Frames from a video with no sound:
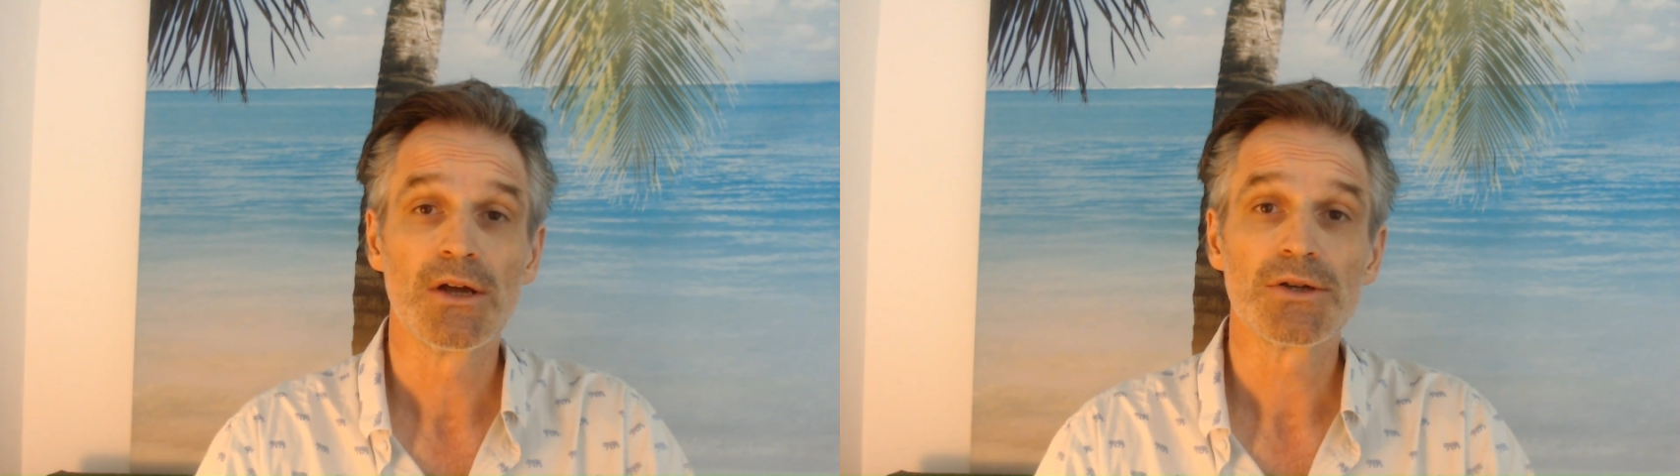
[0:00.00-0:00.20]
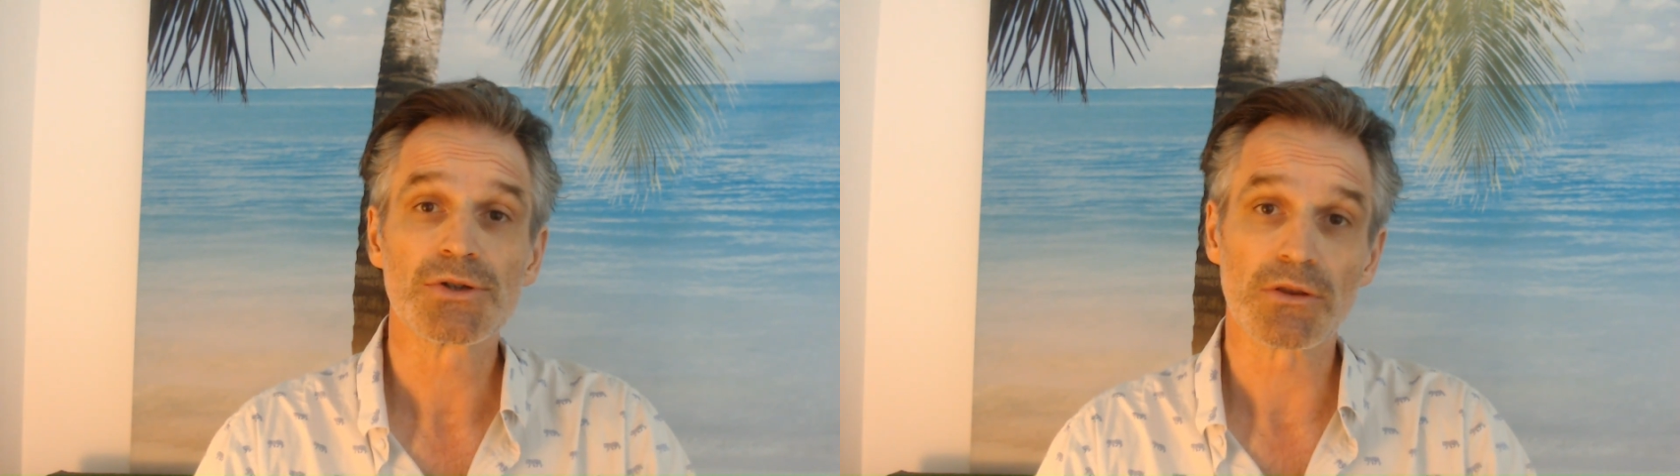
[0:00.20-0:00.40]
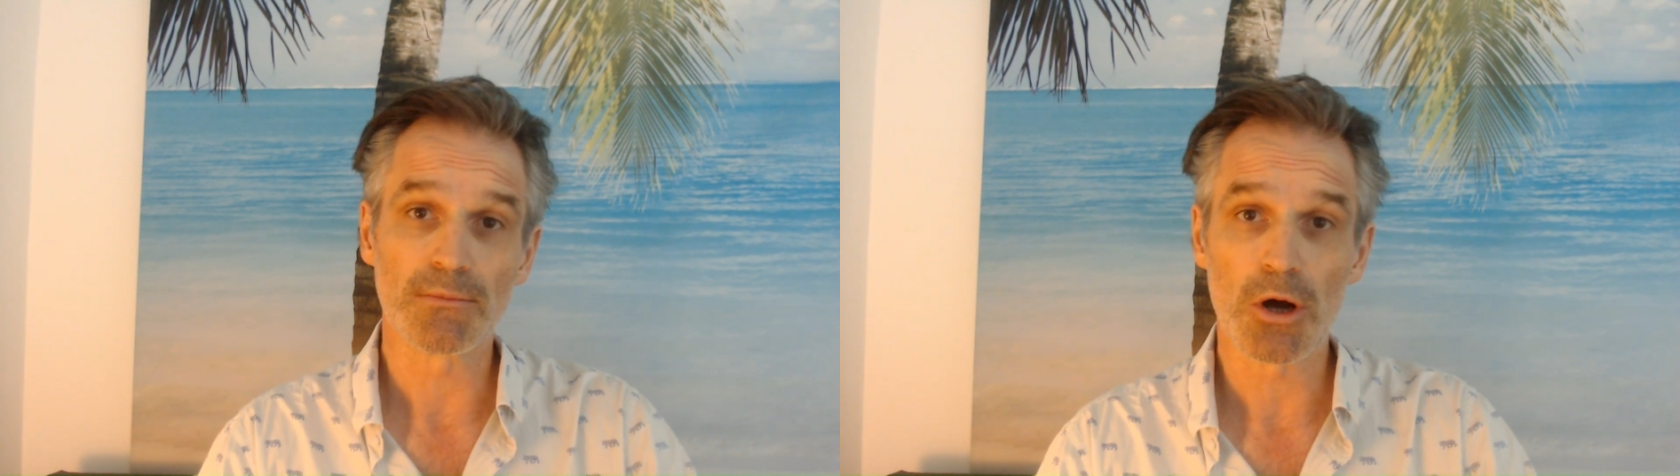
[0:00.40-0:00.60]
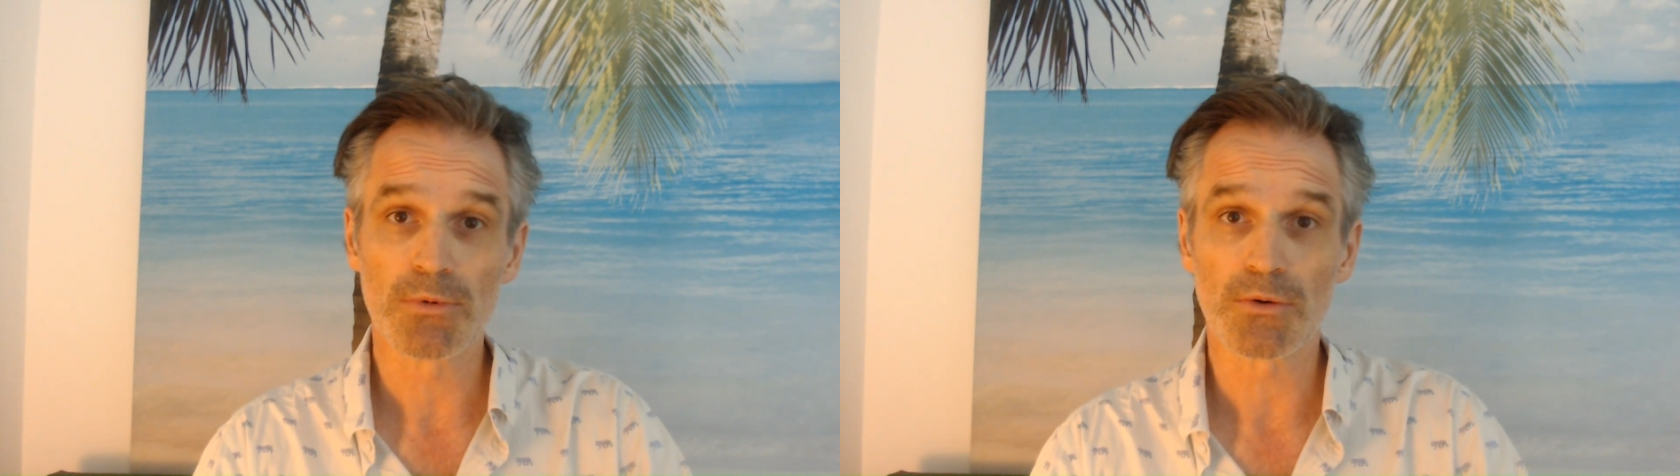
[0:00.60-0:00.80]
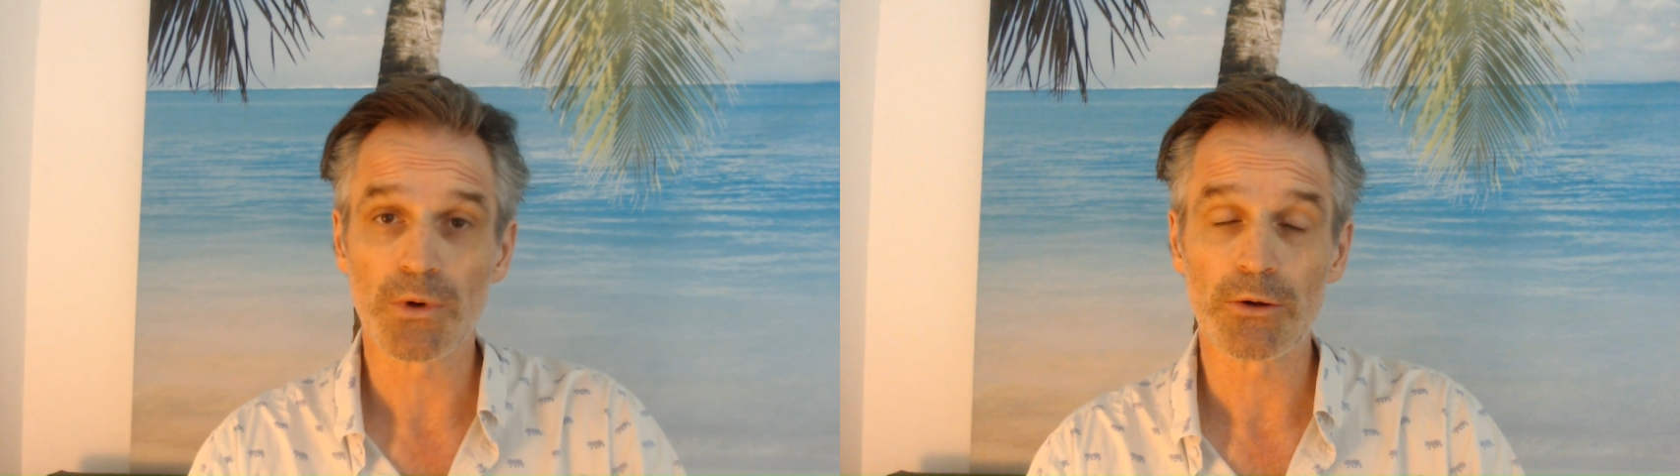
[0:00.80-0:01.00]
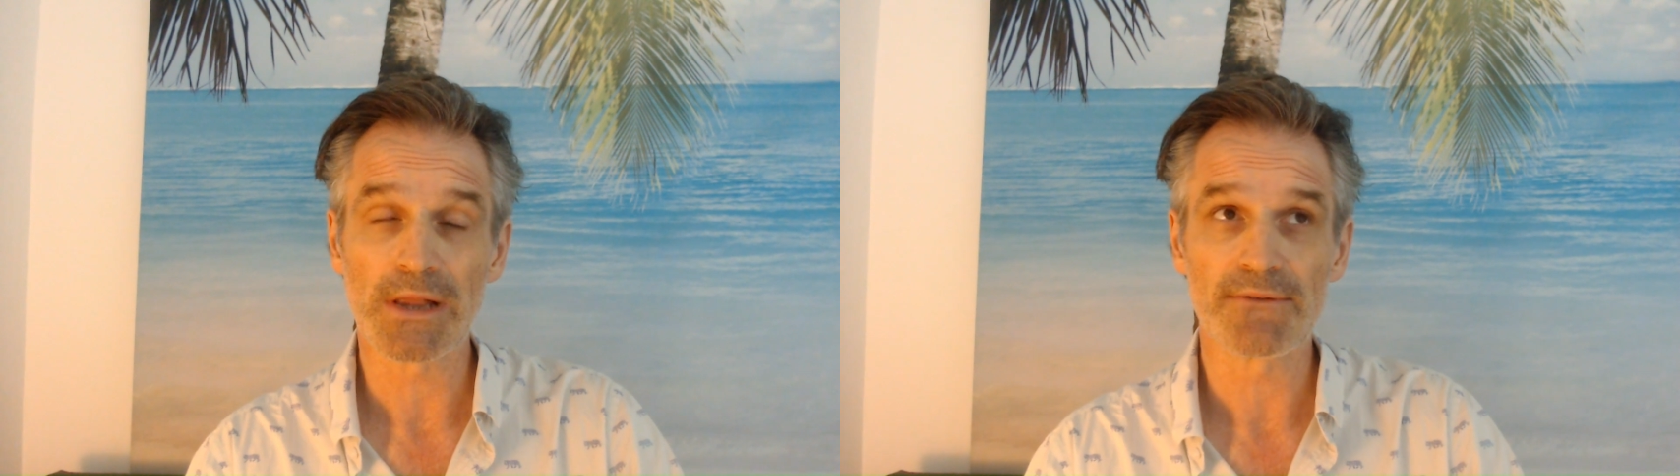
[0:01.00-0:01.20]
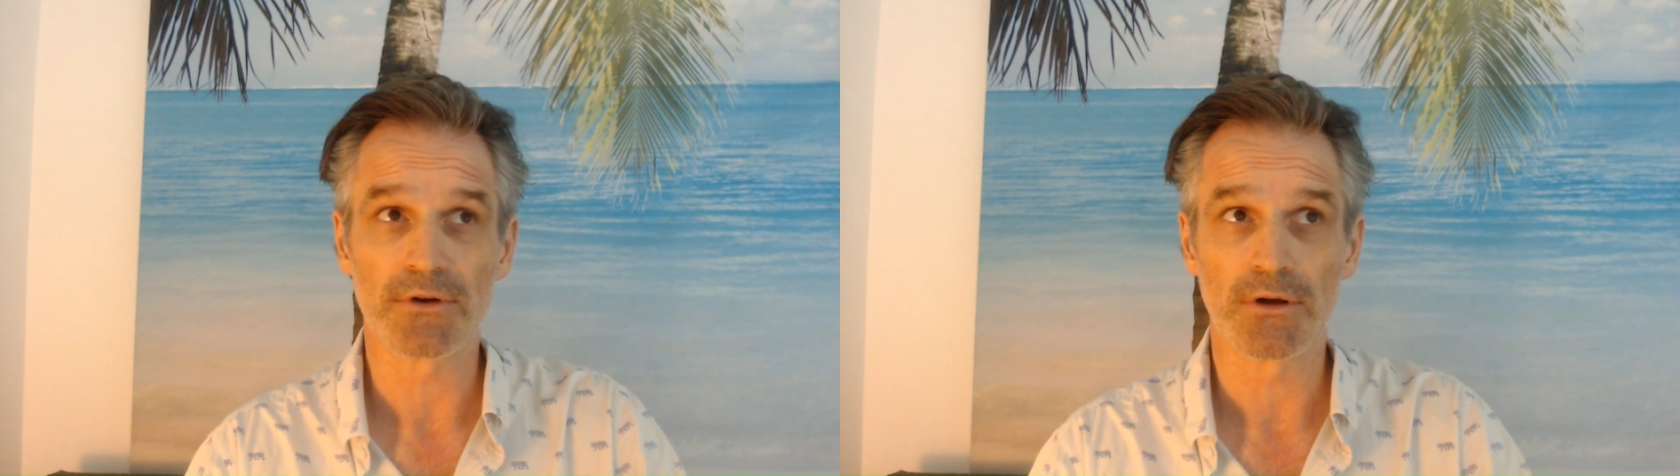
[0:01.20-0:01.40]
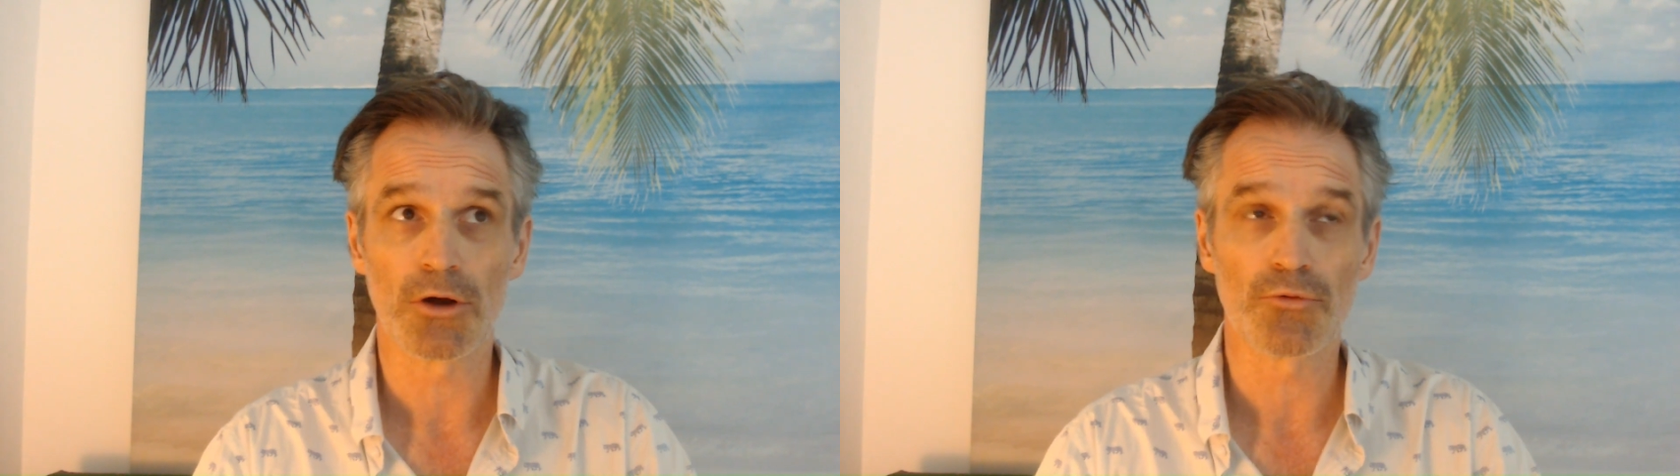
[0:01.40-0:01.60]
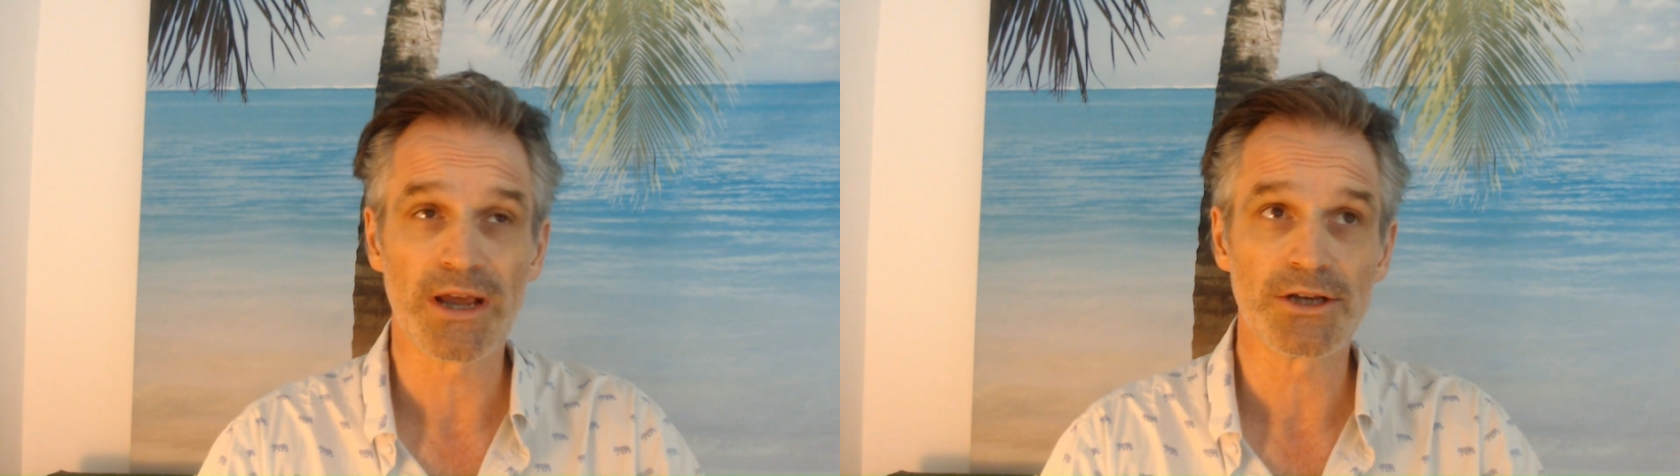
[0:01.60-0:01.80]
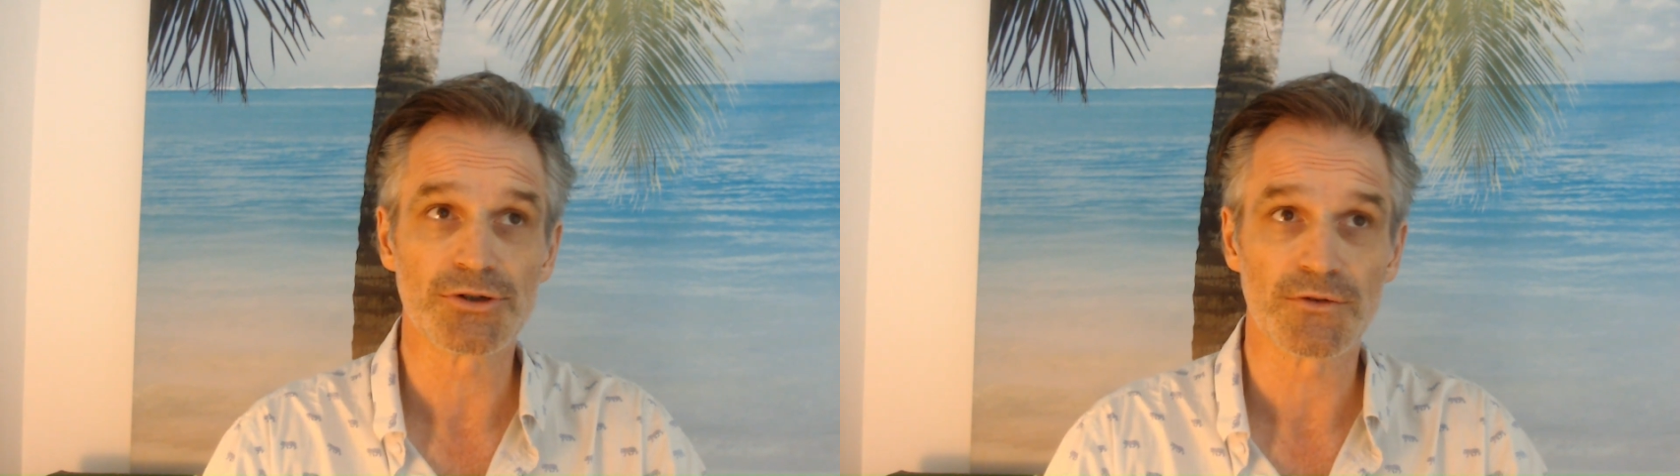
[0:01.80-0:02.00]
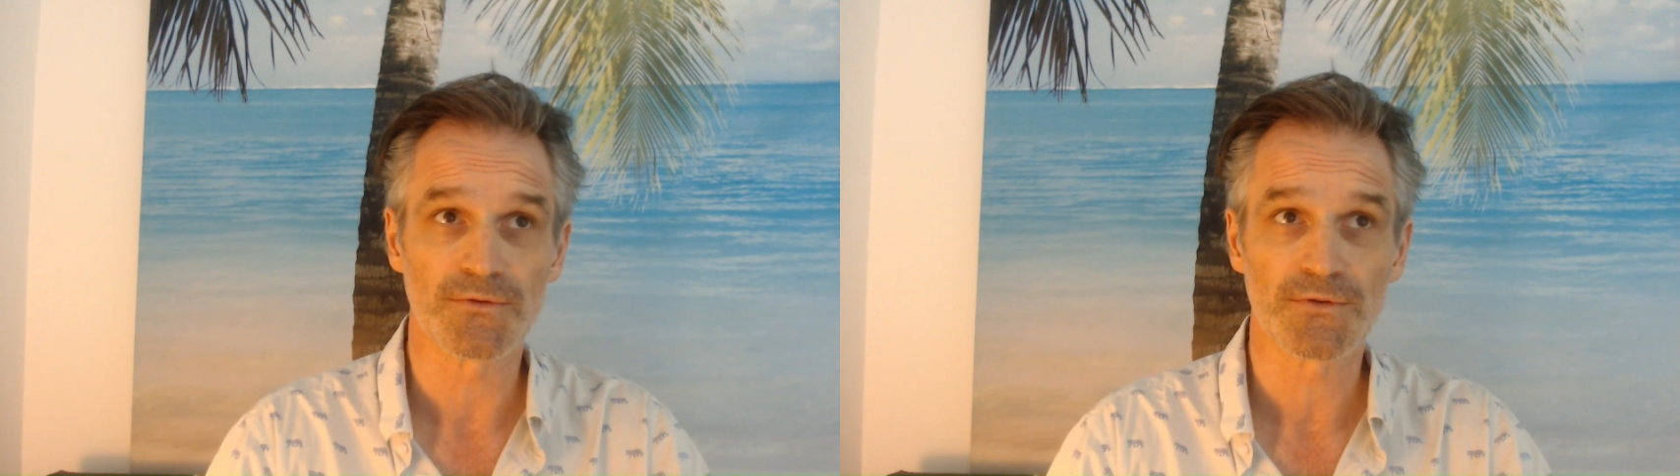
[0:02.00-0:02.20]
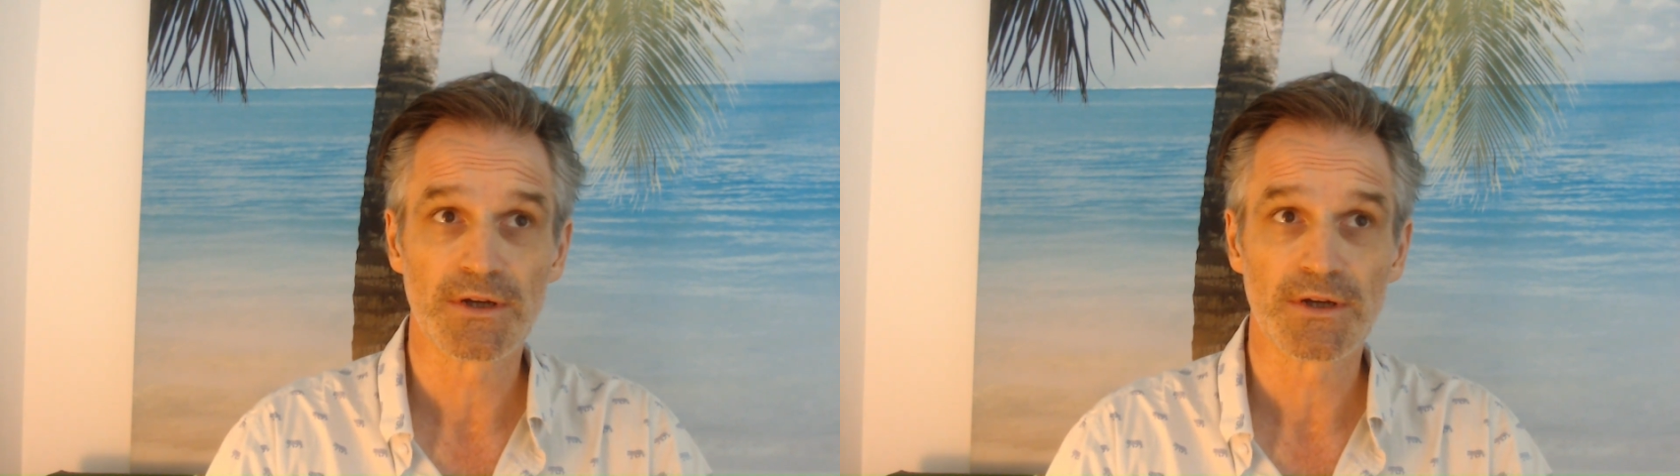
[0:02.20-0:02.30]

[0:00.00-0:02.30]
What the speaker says: So at the moment, we all have a range of